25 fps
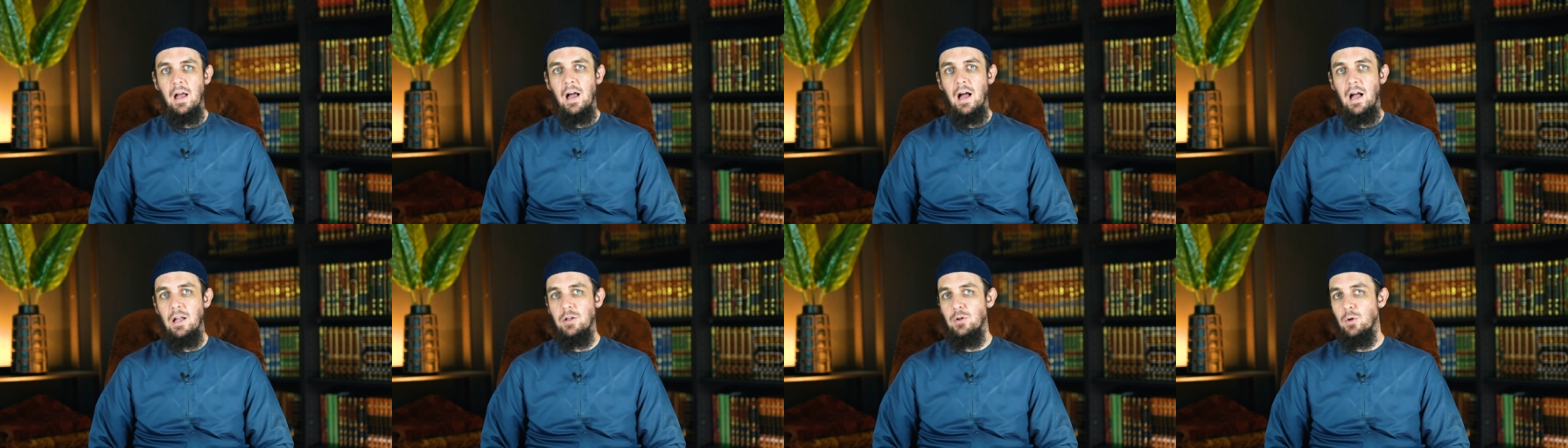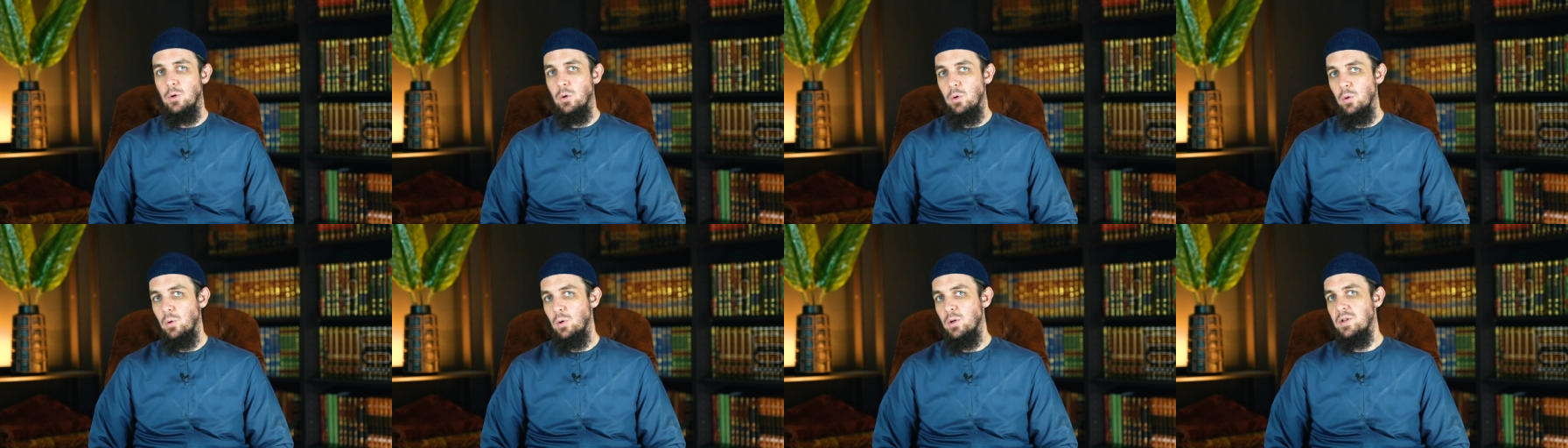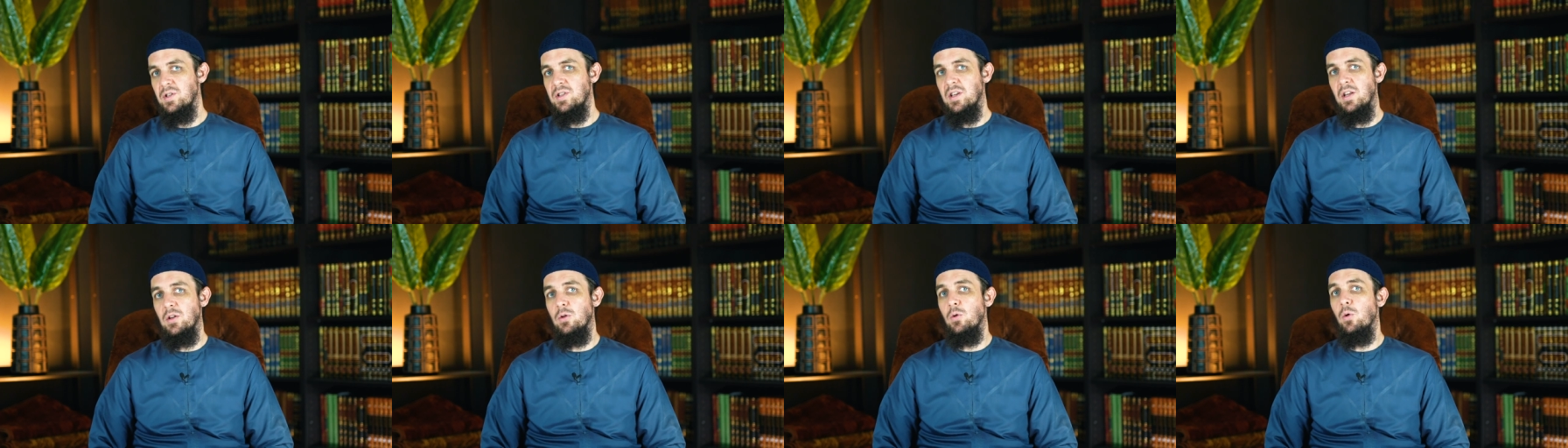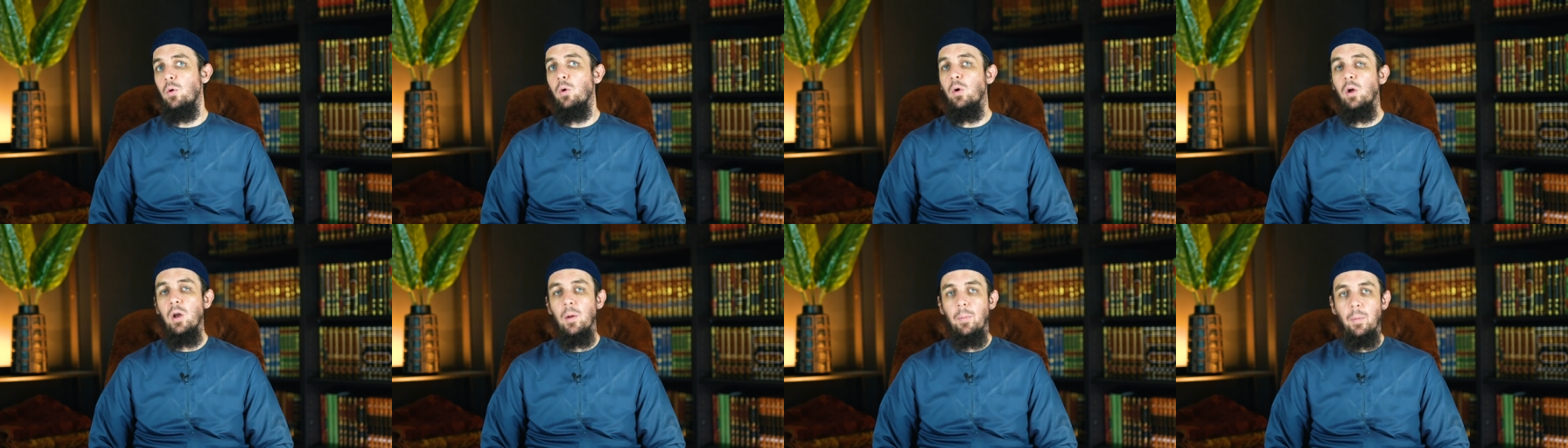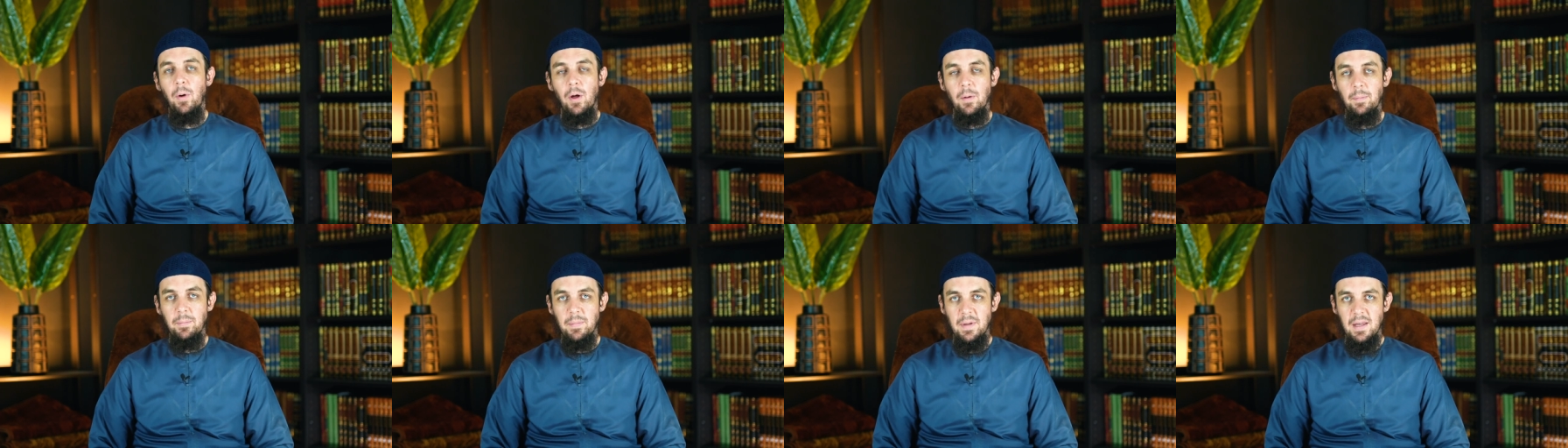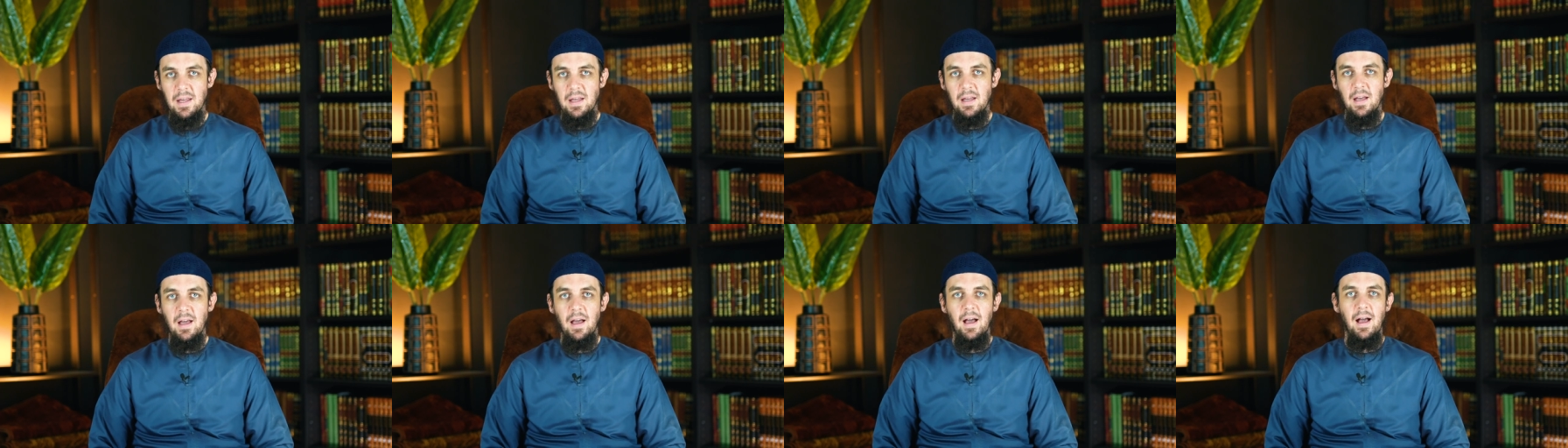And your Lord said, Call upon
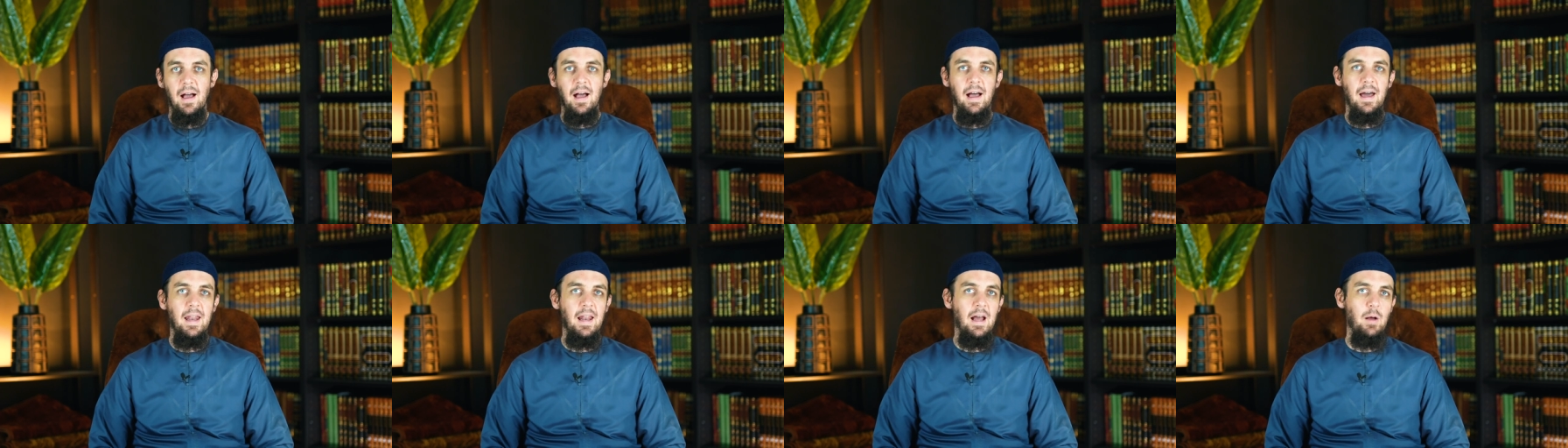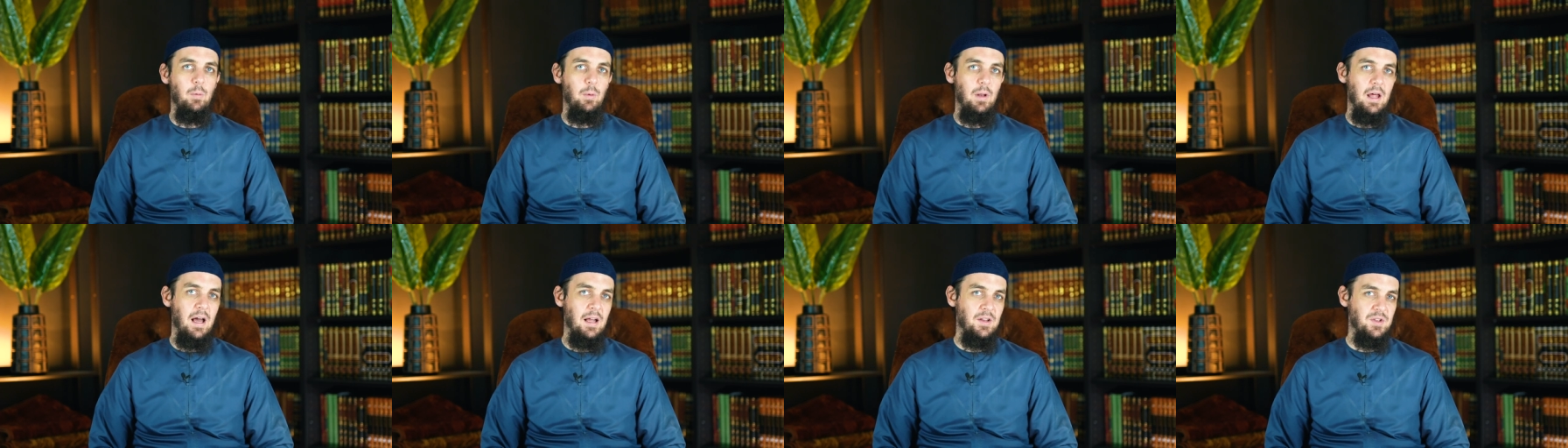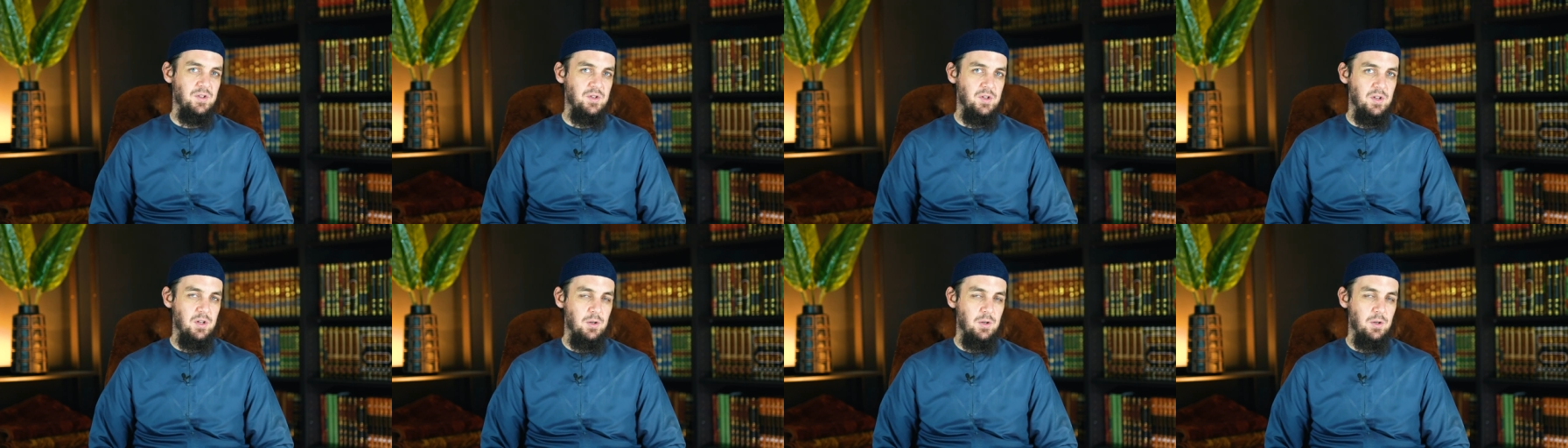me and I will answer